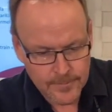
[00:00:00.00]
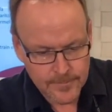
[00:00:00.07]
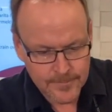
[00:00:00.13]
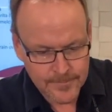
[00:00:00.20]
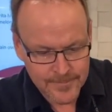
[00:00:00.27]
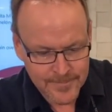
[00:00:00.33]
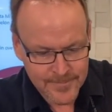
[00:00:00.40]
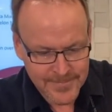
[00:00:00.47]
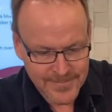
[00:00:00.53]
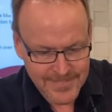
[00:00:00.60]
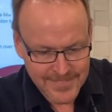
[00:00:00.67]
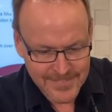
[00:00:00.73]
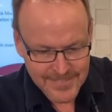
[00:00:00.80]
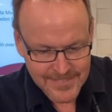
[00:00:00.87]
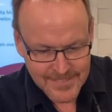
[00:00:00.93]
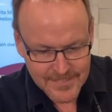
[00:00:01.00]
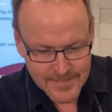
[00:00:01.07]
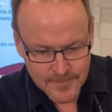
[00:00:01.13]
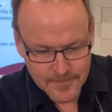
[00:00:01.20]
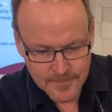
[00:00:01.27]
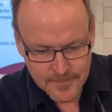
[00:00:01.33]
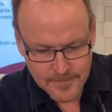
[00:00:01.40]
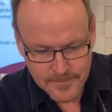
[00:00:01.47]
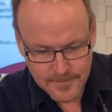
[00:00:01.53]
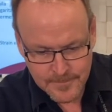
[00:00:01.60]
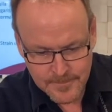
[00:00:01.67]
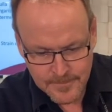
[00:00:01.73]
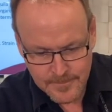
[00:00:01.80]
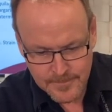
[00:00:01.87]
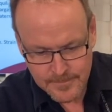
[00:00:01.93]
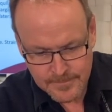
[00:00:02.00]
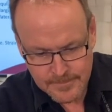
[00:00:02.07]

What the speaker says: Nobody speaks.